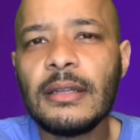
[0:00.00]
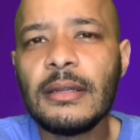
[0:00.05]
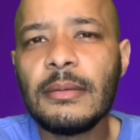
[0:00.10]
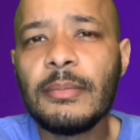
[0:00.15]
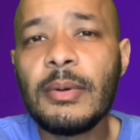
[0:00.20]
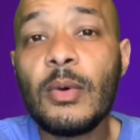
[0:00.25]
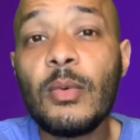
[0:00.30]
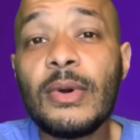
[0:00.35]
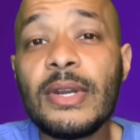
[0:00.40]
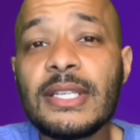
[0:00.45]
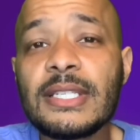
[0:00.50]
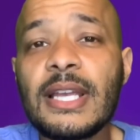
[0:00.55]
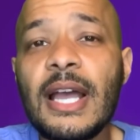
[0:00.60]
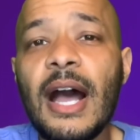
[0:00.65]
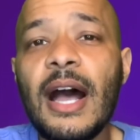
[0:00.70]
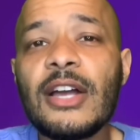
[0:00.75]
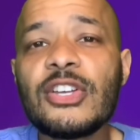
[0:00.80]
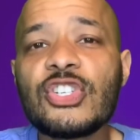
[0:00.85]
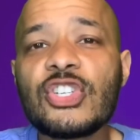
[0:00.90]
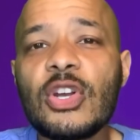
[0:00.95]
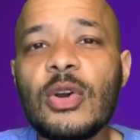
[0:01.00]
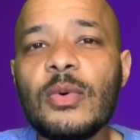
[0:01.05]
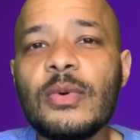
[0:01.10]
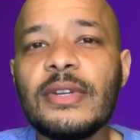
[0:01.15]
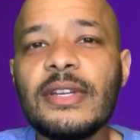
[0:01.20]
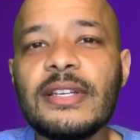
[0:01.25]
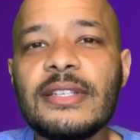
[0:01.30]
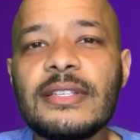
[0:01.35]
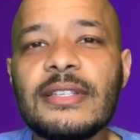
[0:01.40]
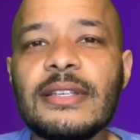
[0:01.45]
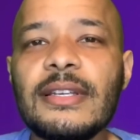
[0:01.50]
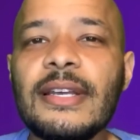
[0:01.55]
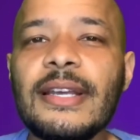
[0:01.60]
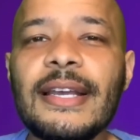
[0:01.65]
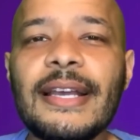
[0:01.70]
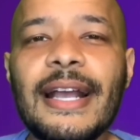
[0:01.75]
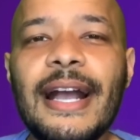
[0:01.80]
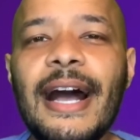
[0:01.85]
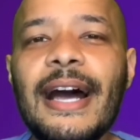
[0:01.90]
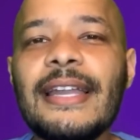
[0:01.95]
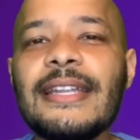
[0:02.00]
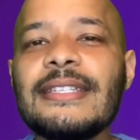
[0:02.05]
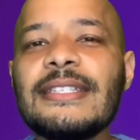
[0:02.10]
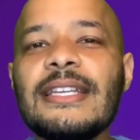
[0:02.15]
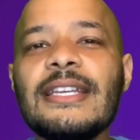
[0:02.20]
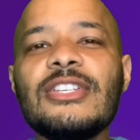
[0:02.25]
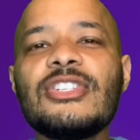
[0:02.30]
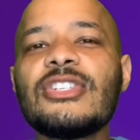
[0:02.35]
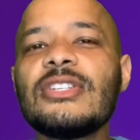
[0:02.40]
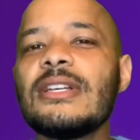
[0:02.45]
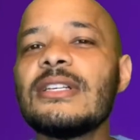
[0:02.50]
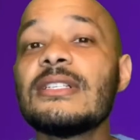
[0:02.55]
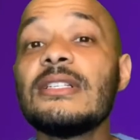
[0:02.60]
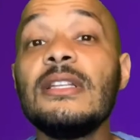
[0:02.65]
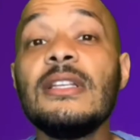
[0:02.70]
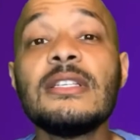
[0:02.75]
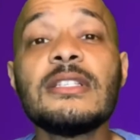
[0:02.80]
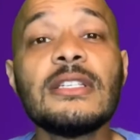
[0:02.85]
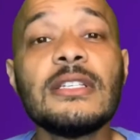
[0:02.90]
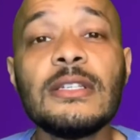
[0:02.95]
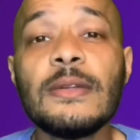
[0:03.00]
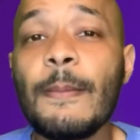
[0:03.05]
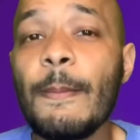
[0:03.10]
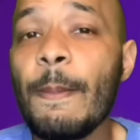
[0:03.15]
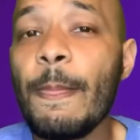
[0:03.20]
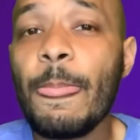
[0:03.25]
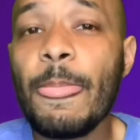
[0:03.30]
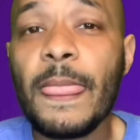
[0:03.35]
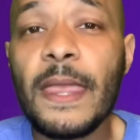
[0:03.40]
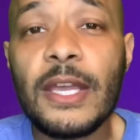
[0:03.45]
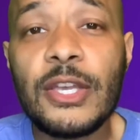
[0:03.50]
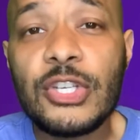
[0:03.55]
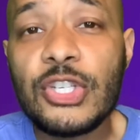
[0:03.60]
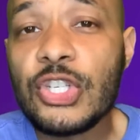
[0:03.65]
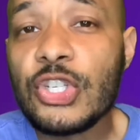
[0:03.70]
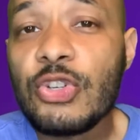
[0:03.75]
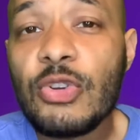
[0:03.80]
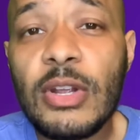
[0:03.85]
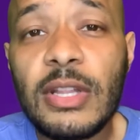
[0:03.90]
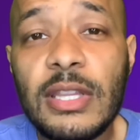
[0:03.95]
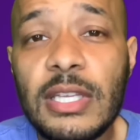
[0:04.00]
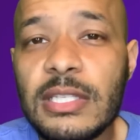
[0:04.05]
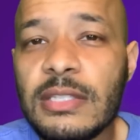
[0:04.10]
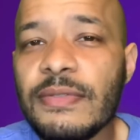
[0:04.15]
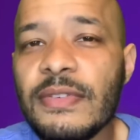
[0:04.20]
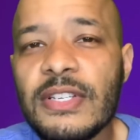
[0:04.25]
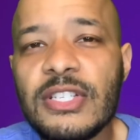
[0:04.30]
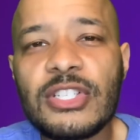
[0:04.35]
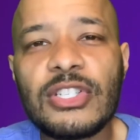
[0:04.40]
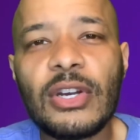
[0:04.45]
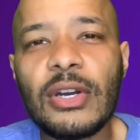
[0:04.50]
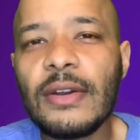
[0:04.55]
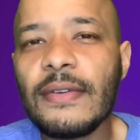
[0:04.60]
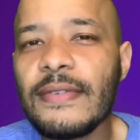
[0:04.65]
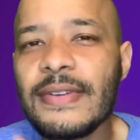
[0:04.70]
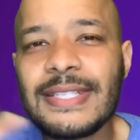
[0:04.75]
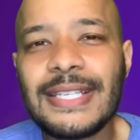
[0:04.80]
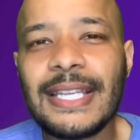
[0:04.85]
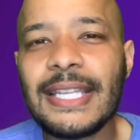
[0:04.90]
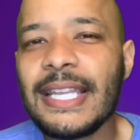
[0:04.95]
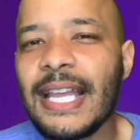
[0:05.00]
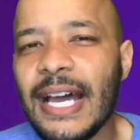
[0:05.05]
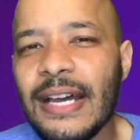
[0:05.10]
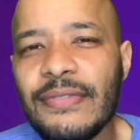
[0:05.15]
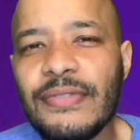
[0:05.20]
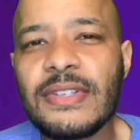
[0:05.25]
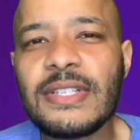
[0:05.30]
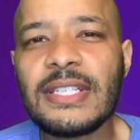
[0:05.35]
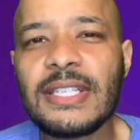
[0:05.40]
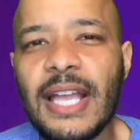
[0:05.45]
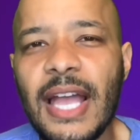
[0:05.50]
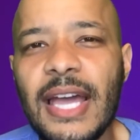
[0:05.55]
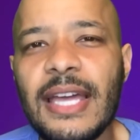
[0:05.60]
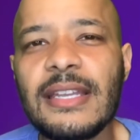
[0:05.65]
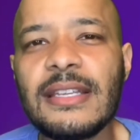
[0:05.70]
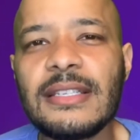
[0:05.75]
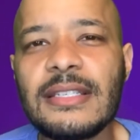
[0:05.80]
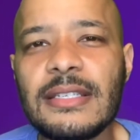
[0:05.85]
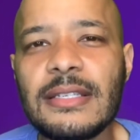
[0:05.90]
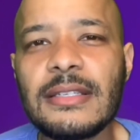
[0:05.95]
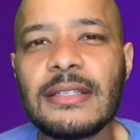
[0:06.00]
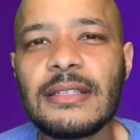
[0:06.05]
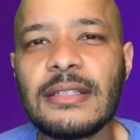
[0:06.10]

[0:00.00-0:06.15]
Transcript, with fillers: But what is God showing us? God is teaching us listen, strength is for service and not for status.